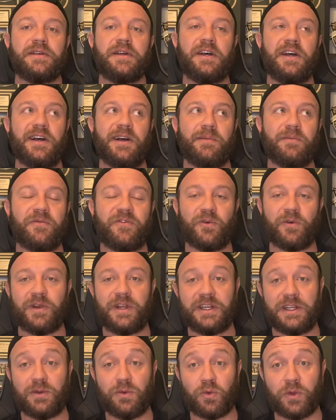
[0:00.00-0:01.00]
um, for
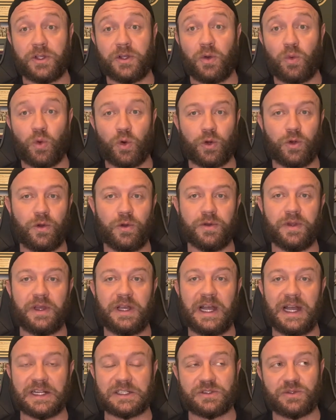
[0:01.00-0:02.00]
any real world
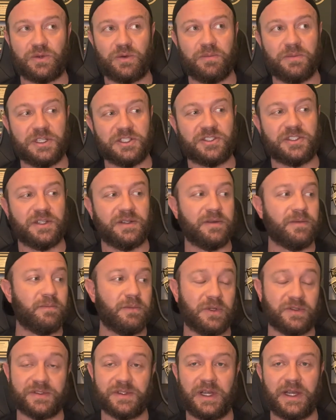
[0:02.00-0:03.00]
actual mission,
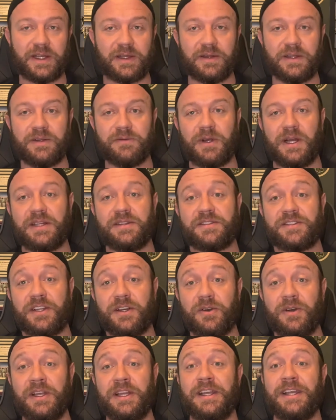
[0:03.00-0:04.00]
most likely, right? So